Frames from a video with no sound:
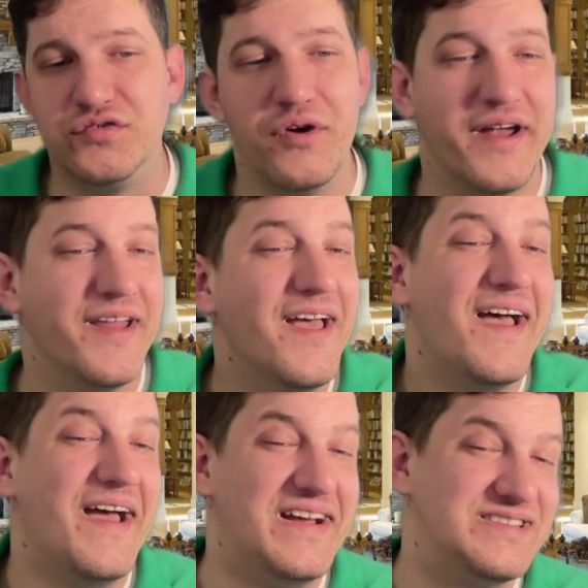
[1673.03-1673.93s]
Win,
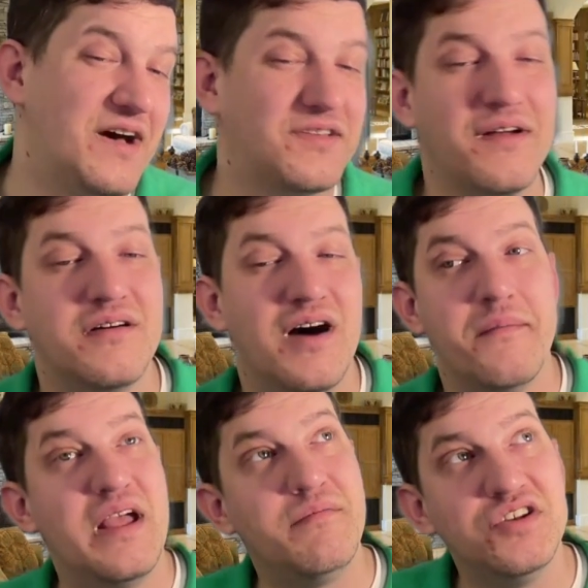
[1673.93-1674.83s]
and South Carolina
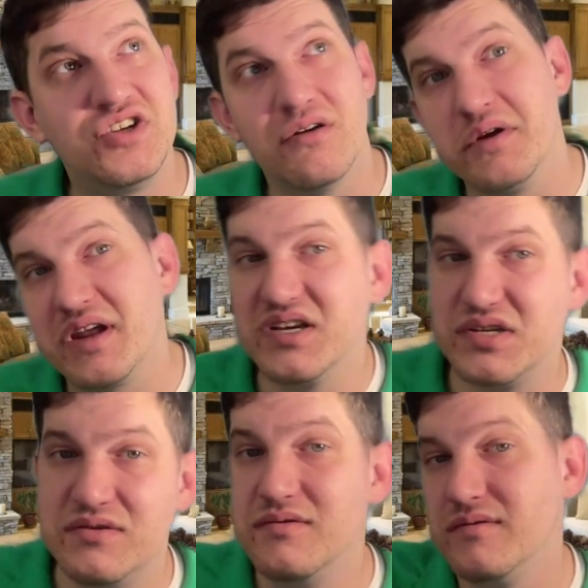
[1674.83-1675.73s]
may be showing
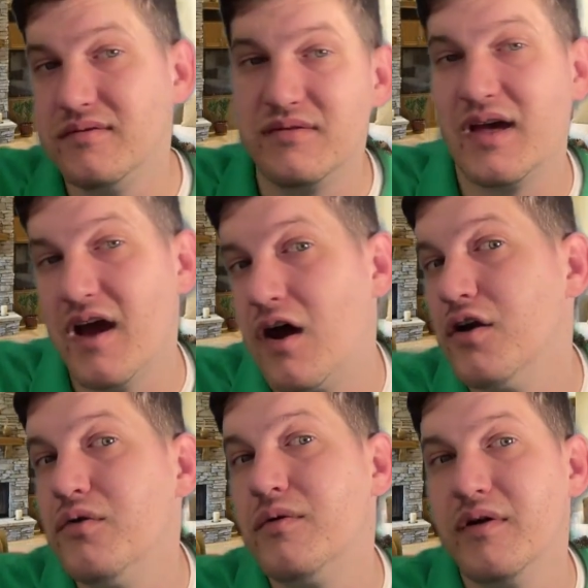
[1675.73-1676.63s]
us who they are,
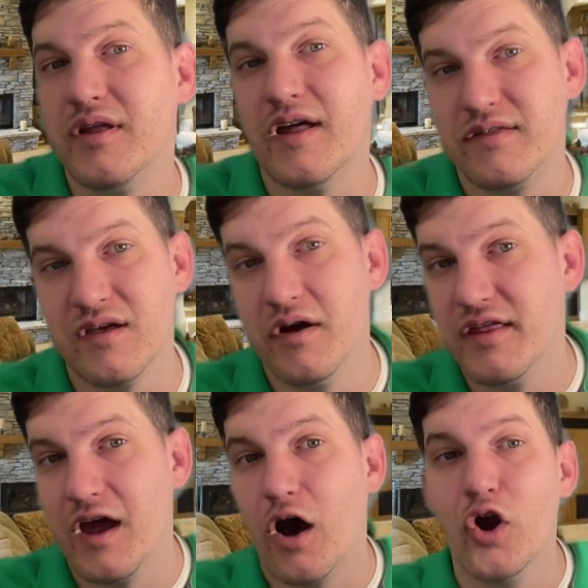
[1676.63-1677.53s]
who
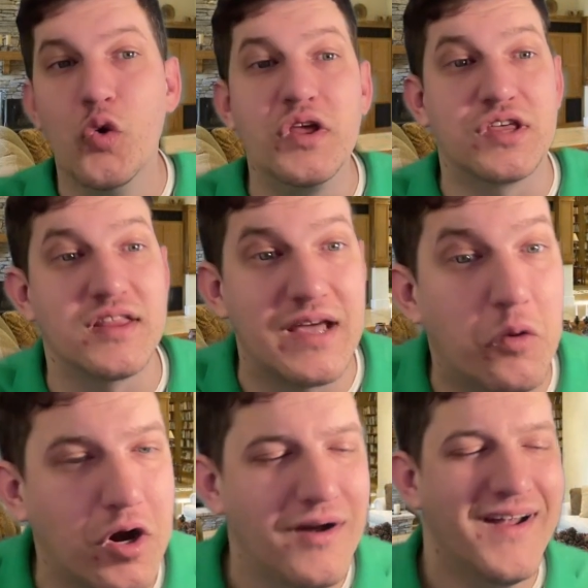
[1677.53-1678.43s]
we thought they
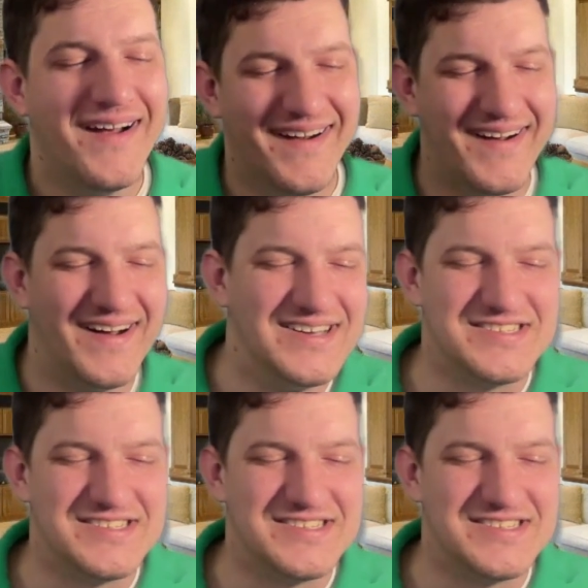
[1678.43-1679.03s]
were.